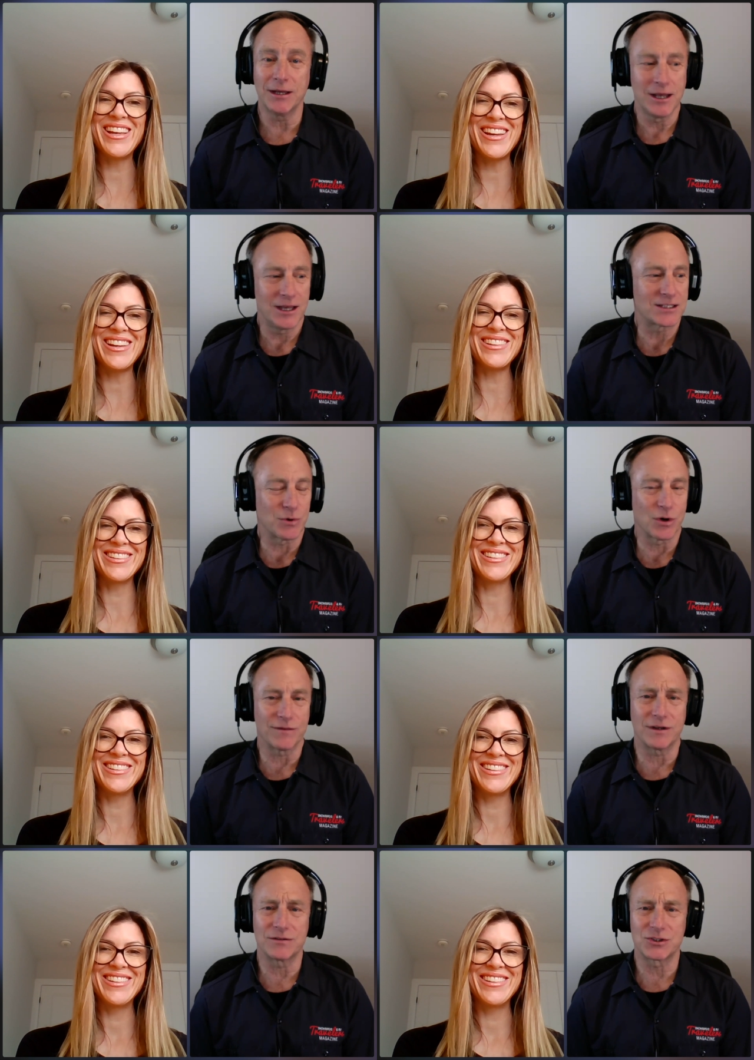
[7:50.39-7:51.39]
Speaker 1: Yeah. It's more of
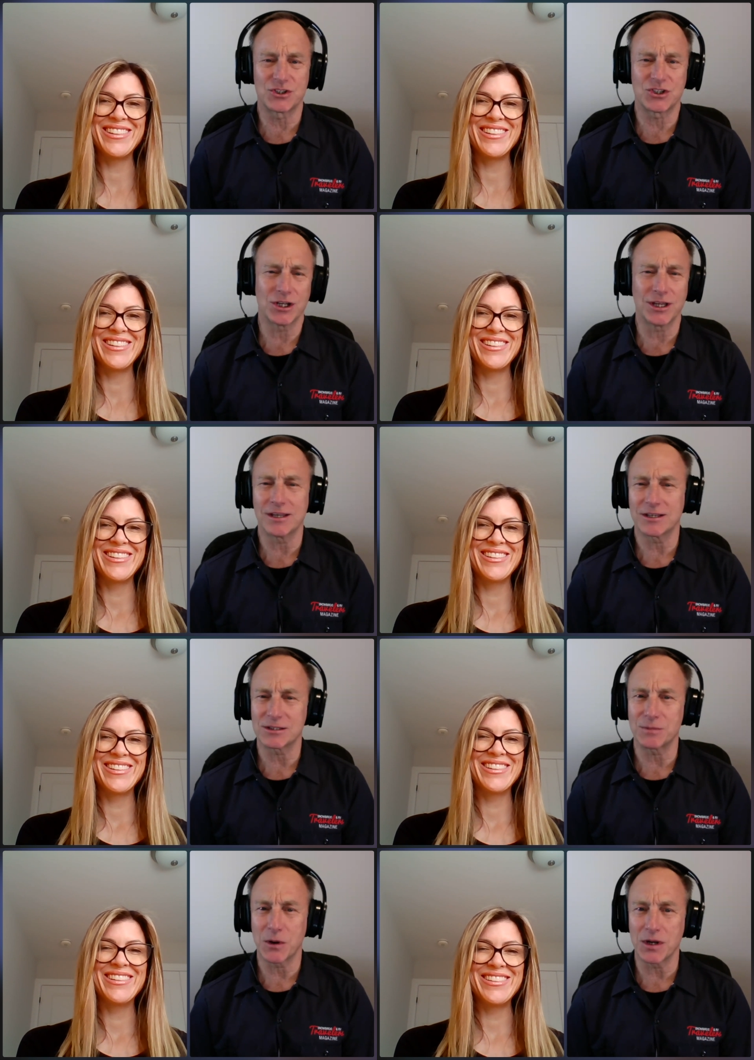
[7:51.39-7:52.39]
a chilly
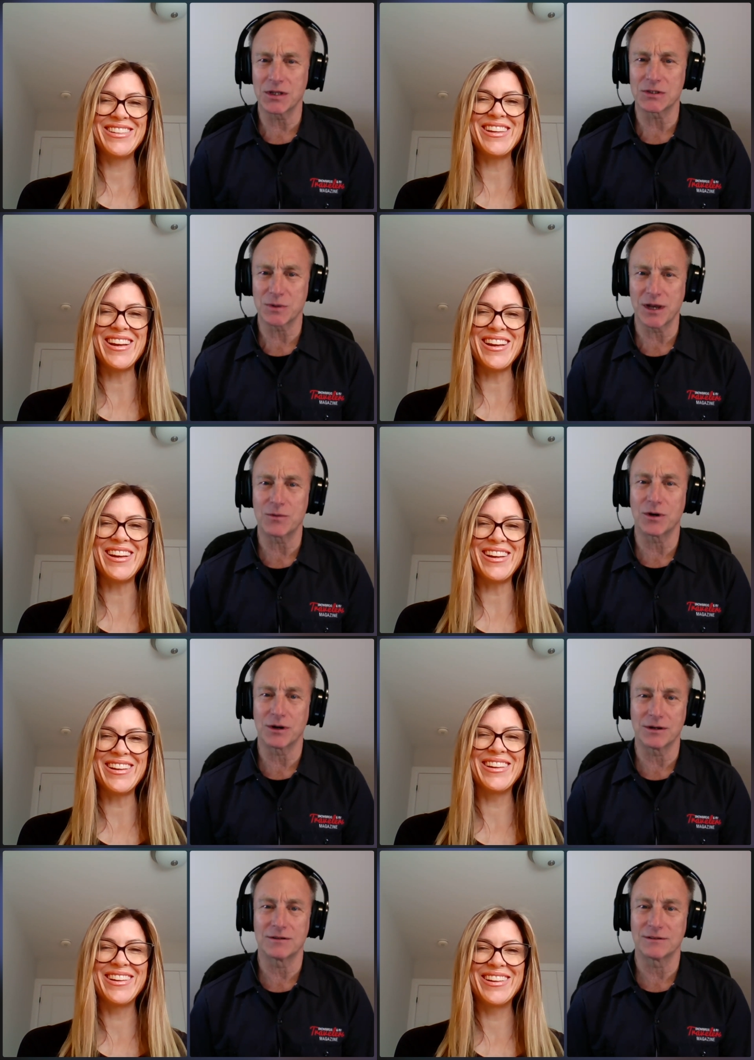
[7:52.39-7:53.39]
experience, right? Yeah. Where
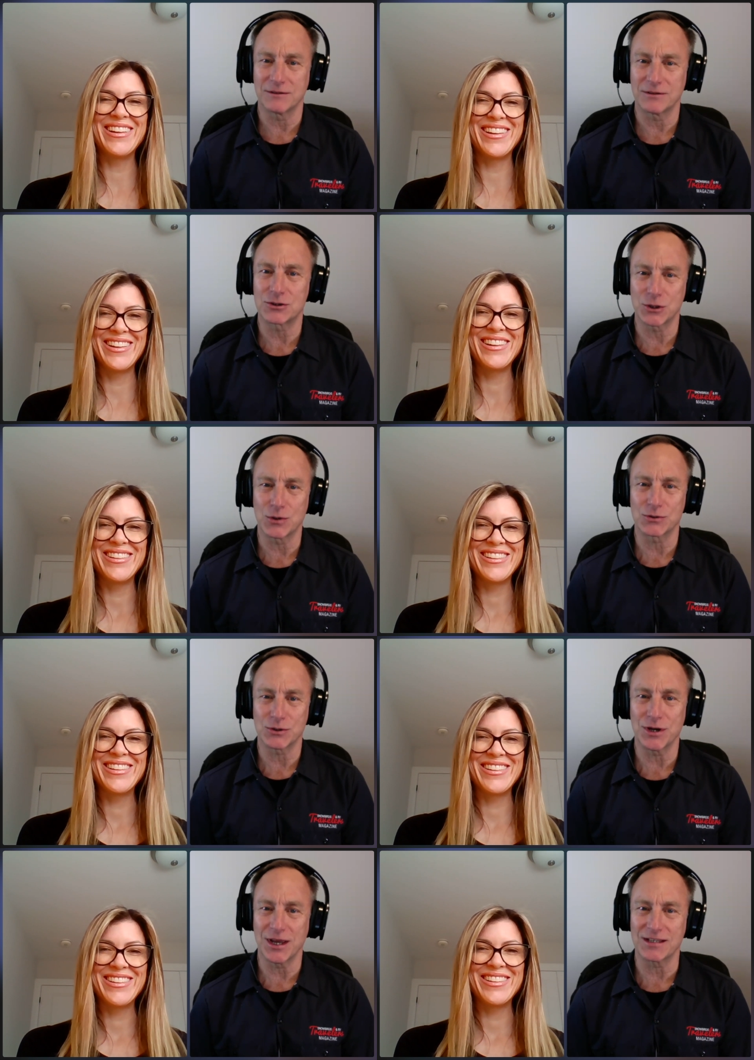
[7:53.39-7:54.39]
the shows are
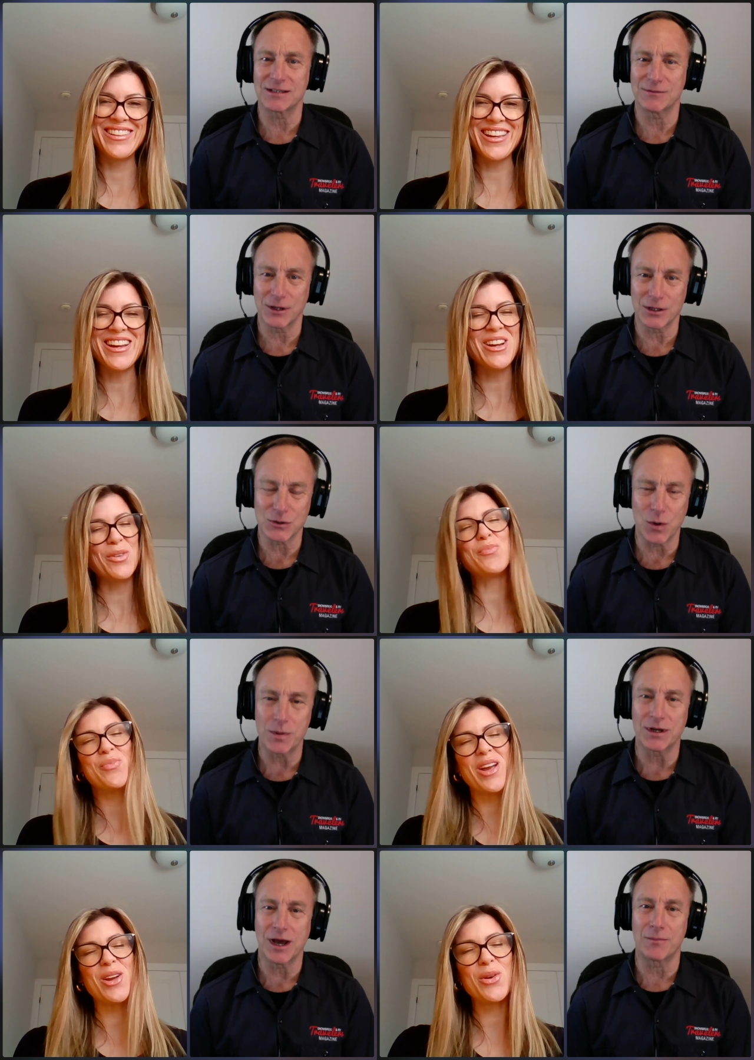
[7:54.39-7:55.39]
nice, everything's yeah. opened
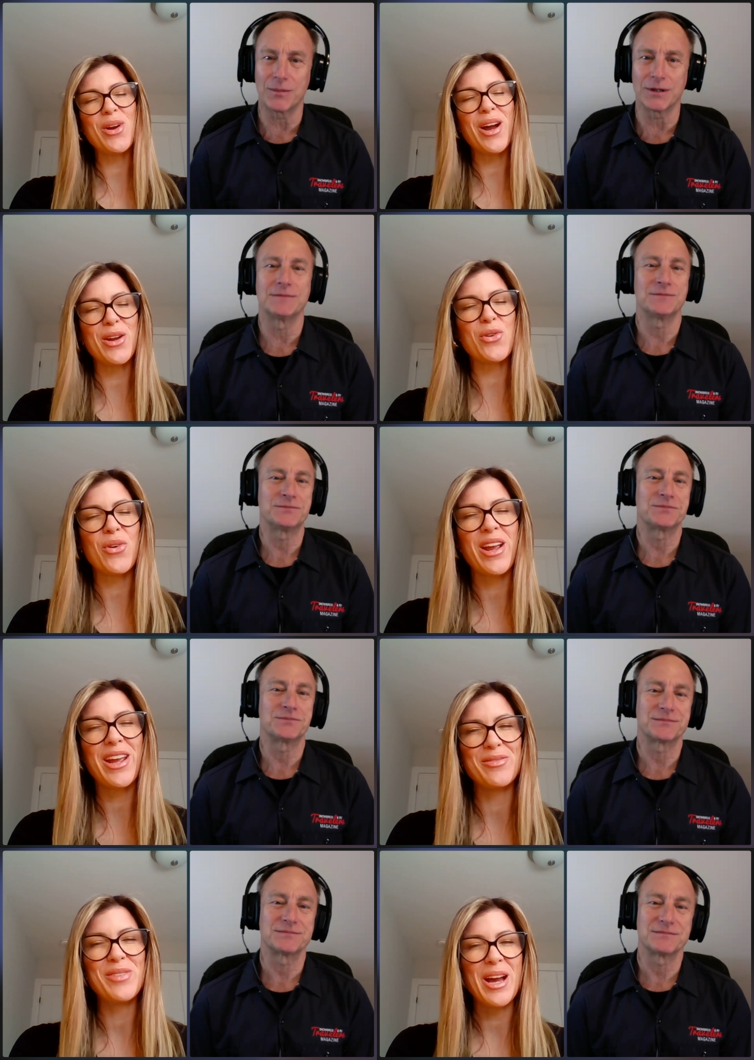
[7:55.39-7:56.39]
up.
Speaker 2: I
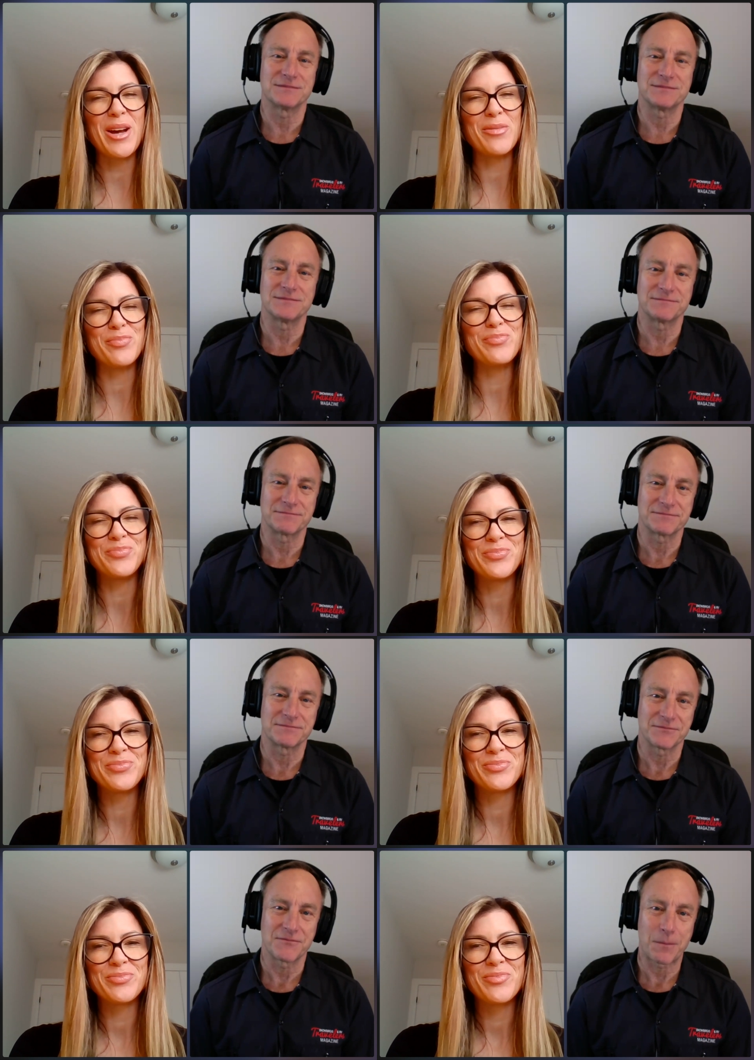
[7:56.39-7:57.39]
agree. Yeah,
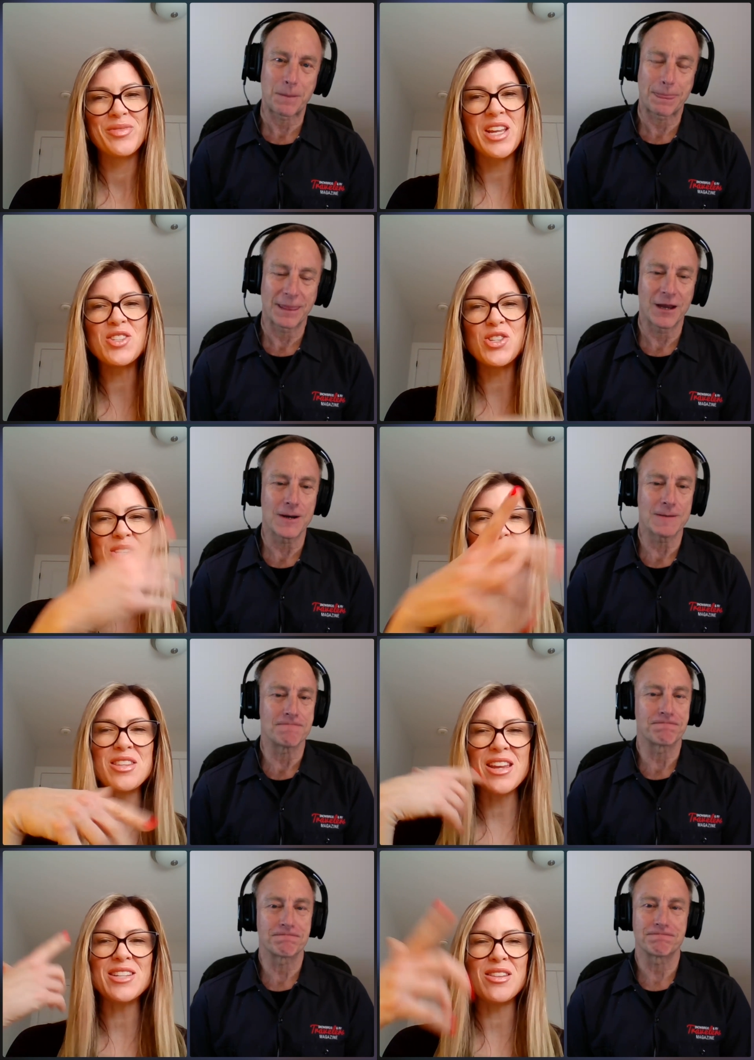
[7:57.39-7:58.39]
gets right.
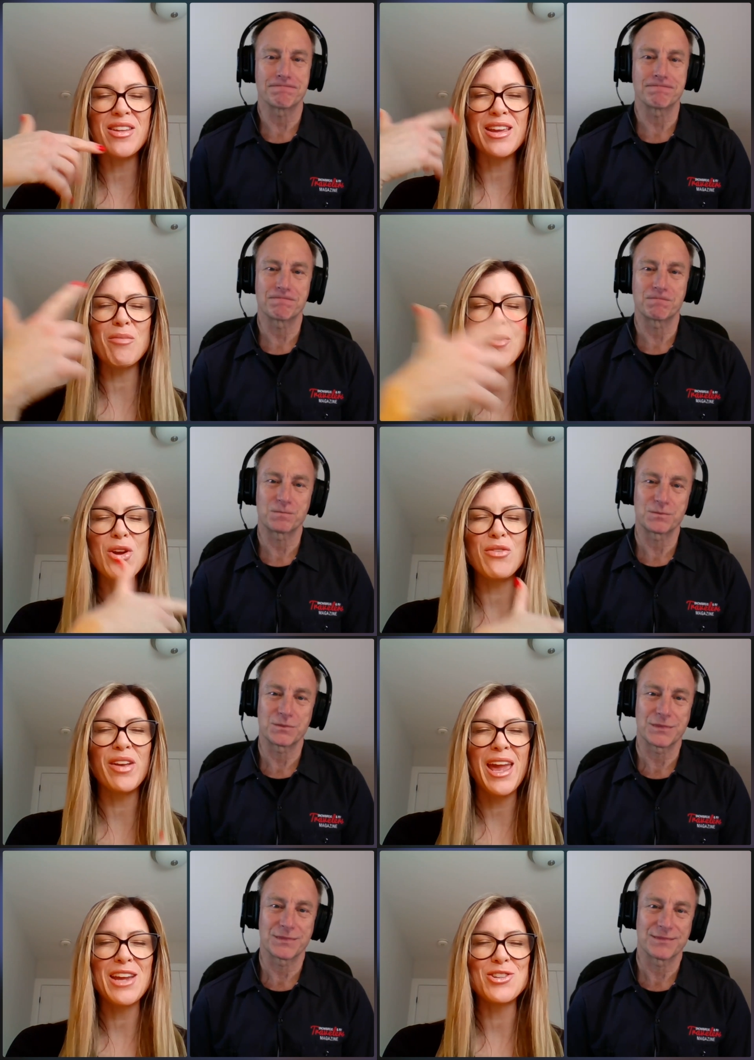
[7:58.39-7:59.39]
you gets you thinking about your
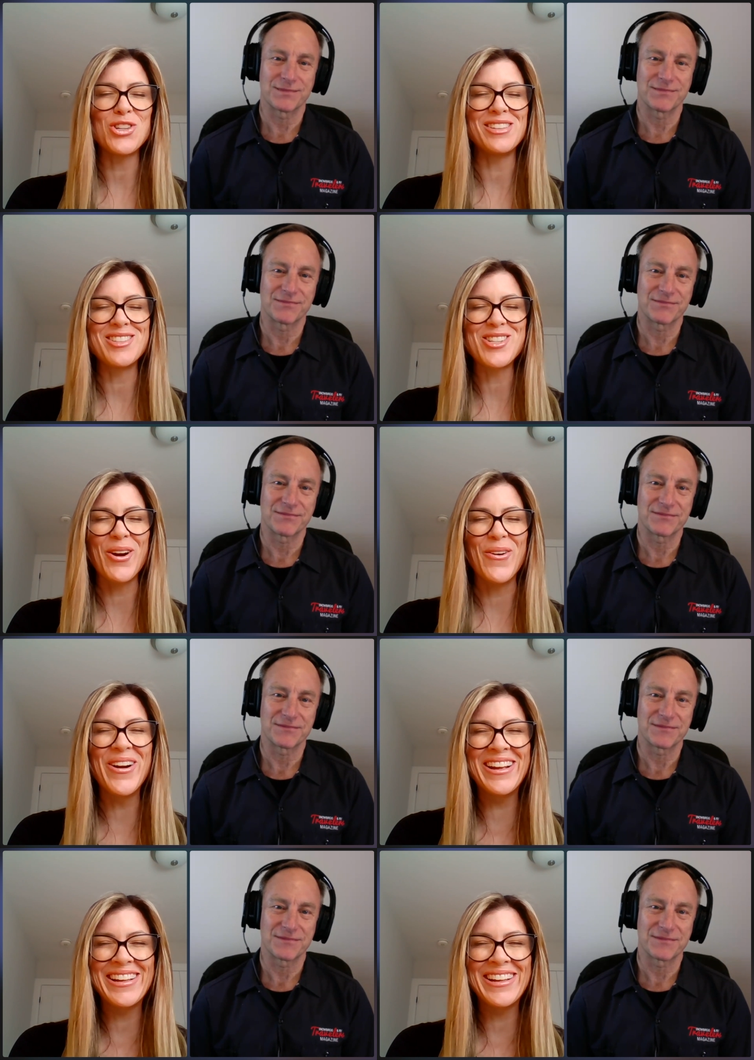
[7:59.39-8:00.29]
vacation. So.